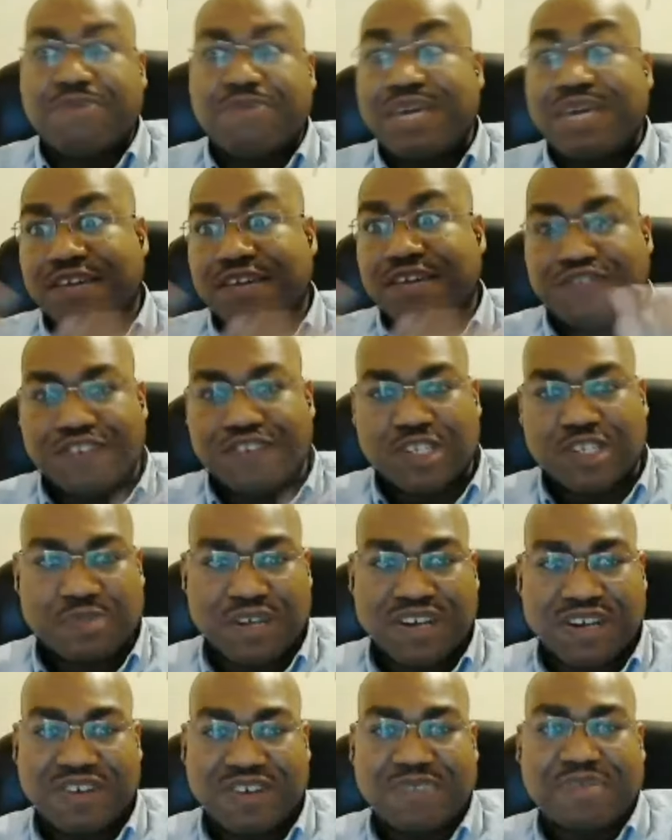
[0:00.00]
being a free
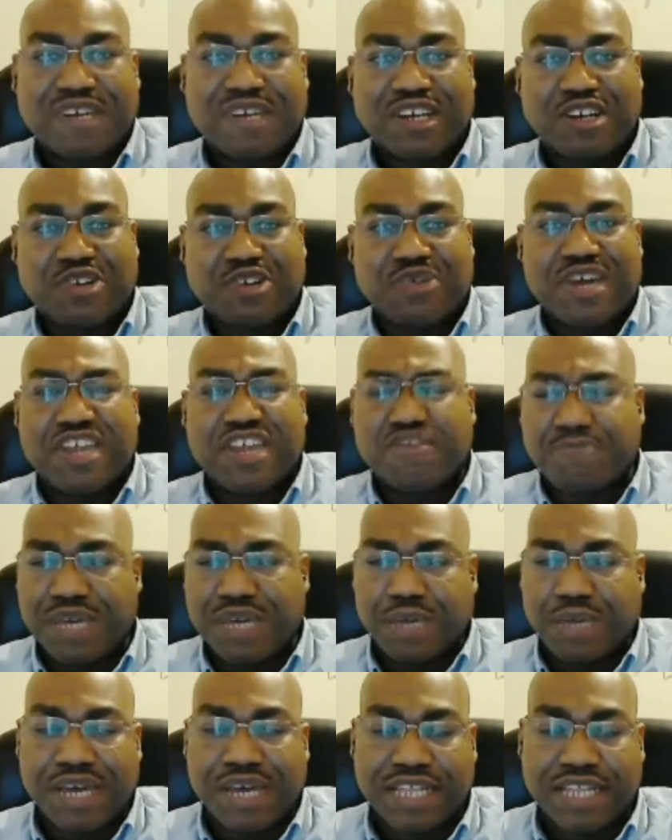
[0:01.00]
spirit, being creative,
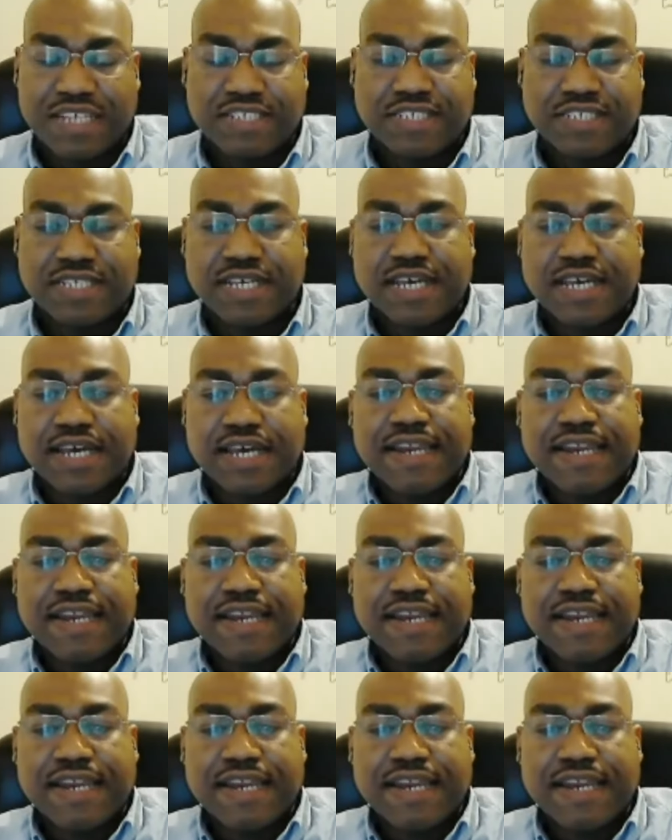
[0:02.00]
being balanced.